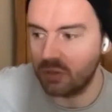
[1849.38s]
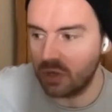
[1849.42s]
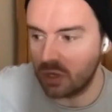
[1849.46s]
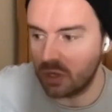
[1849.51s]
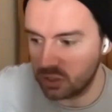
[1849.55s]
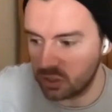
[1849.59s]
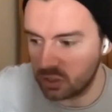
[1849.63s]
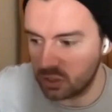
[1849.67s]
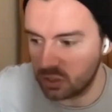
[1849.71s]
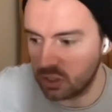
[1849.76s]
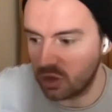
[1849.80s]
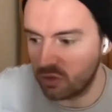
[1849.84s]

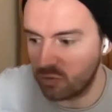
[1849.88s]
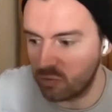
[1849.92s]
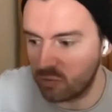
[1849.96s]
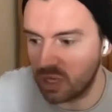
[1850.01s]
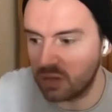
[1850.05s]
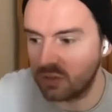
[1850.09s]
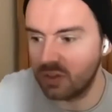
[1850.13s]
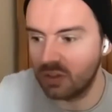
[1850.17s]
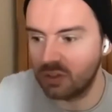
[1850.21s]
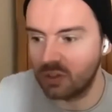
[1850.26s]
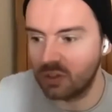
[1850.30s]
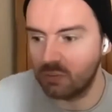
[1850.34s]
business and
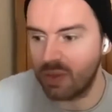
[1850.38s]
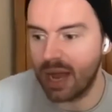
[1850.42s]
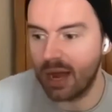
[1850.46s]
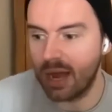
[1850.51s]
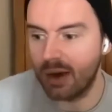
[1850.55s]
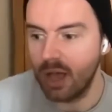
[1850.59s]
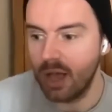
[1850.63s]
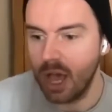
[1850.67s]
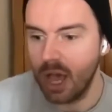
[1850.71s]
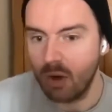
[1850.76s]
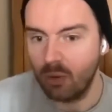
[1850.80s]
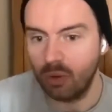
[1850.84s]
stuff because it's
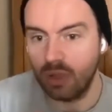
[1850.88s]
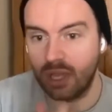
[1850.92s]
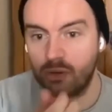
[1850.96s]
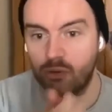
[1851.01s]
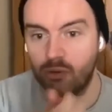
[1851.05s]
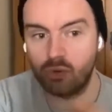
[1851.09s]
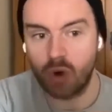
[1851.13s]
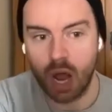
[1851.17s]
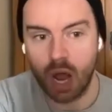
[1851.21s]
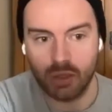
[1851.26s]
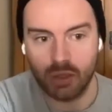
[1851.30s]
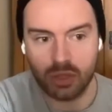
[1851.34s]
about
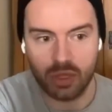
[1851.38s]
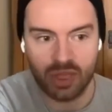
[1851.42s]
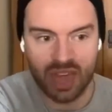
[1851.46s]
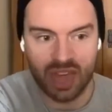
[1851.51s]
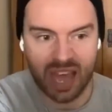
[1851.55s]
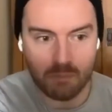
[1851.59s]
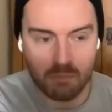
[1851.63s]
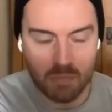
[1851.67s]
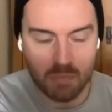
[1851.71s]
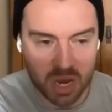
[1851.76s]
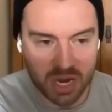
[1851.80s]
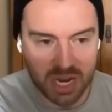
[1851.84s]
well i'd
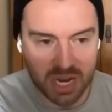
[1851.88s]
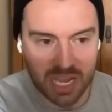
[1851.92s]
rather that